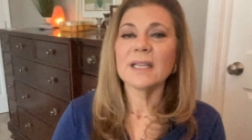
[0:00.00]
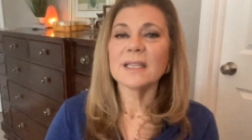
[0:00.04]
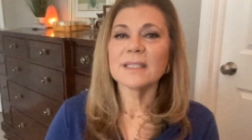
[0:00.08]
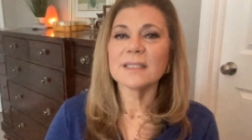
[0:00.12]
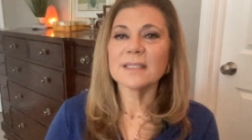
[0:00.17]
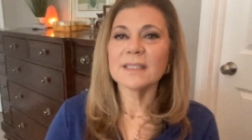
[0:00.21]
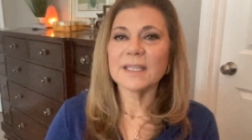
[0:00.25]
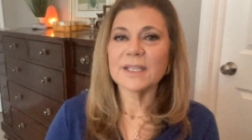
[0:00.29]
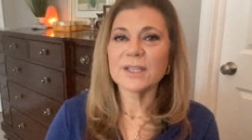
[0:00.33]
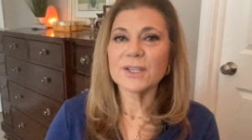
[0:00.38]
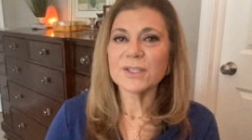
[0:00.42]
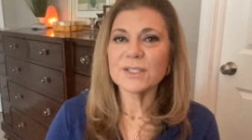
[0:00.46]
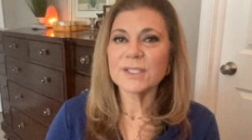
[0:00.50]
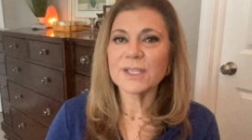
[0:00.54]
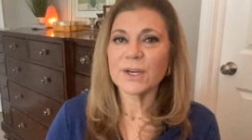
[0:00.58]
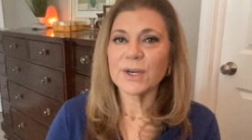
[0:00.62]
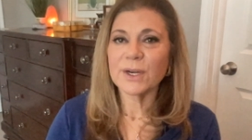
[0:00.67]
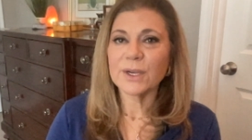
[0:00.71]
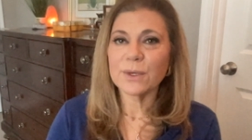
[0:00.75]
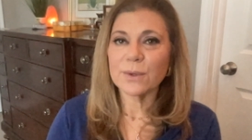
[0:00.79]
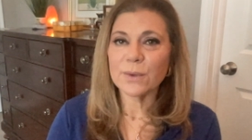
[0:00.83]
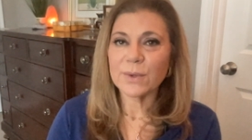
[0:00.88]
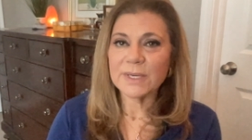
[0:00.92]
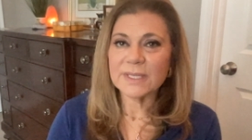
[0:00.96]
Leaders are
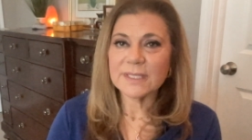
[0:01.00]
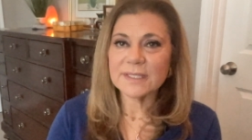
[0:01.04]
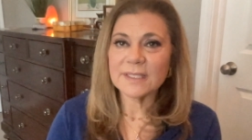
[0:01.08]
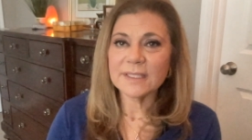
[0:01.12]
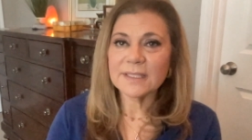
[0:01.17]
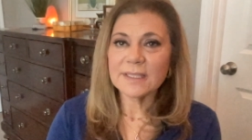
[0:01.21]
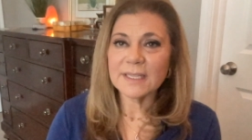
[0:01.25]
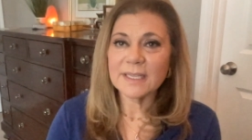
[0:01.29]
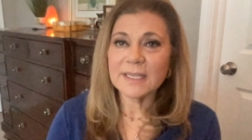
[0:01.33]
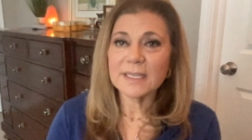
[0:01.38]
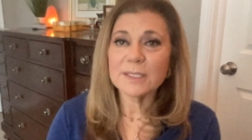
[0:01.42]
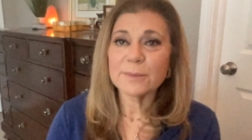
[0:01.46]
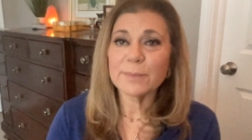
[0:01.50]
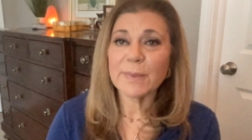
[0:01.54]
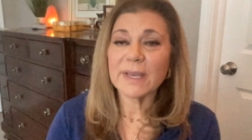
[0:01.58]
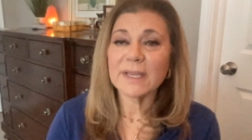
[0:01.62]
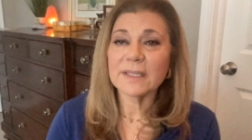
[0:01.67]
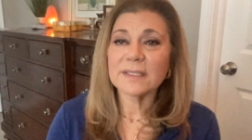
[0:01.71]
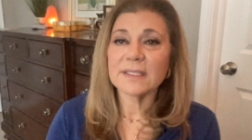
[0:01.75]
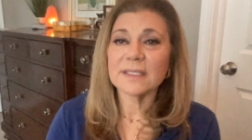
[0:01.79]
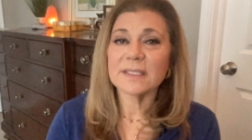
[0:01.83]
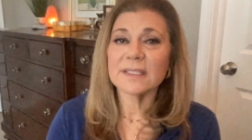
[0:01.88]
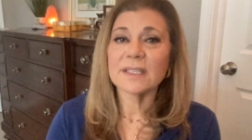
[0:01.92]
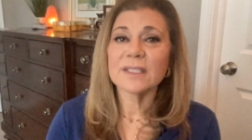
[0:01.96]
increasingly
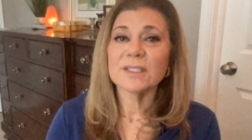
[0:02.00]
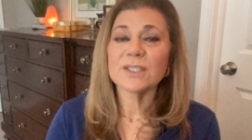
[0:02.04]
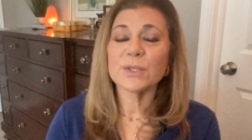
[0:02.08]
expected